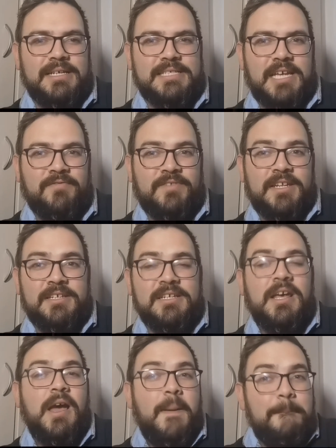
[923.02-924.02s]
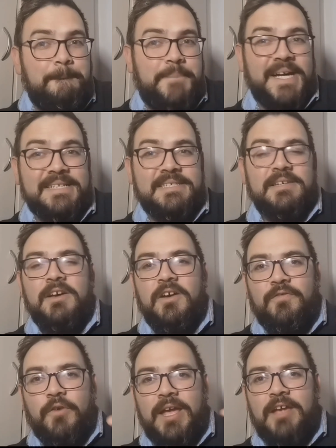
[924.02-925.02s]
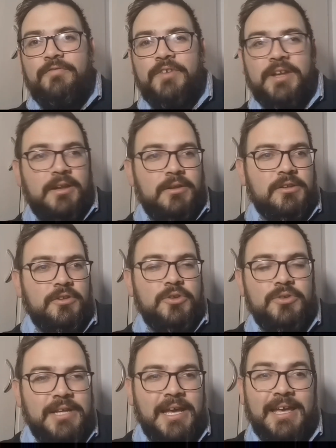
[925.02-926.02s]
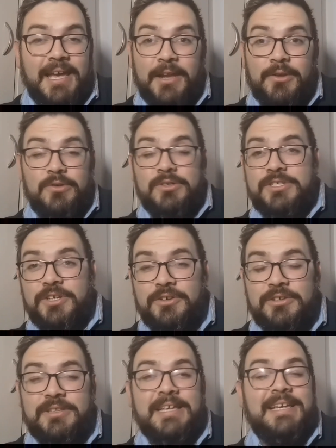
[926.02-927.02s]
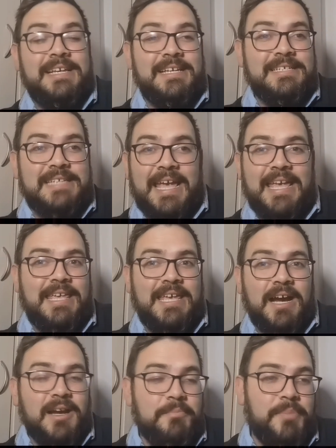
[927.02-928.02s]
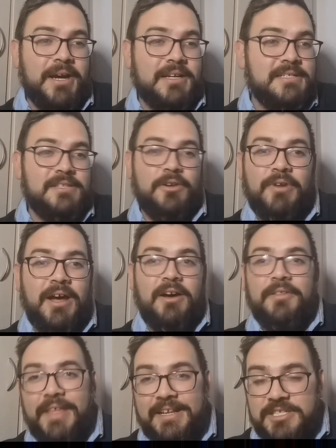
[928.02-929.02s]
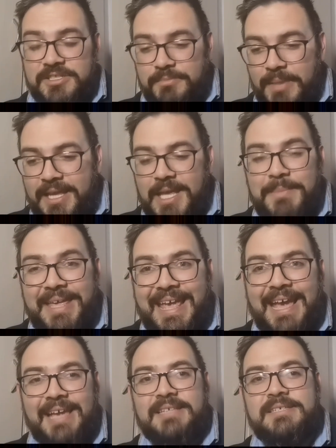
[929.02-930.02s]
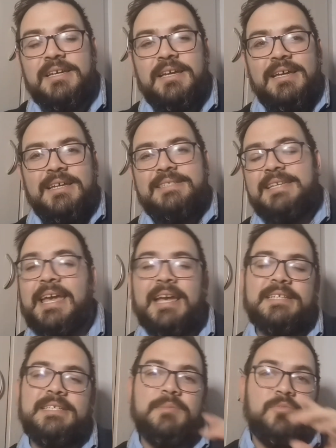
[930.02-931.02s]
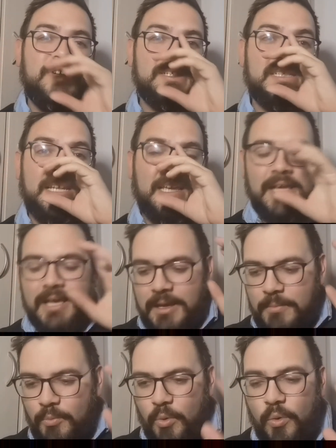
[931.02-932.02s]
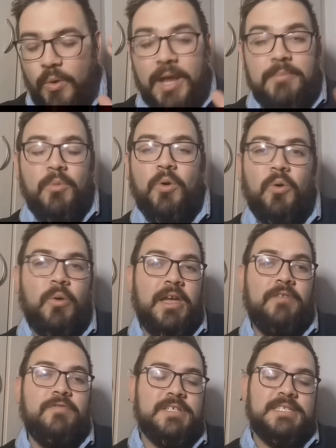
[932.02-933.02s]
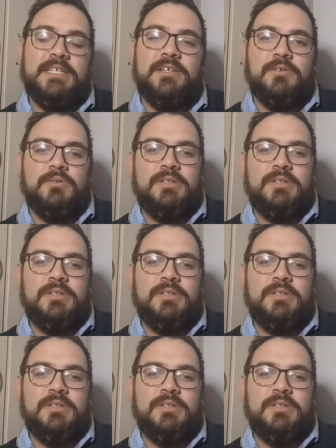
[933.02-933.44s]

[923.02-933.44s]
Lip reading: But for every New Day and Uso, there is a Young Bucks around that just making me hate tag team wrestling more and more every single time. And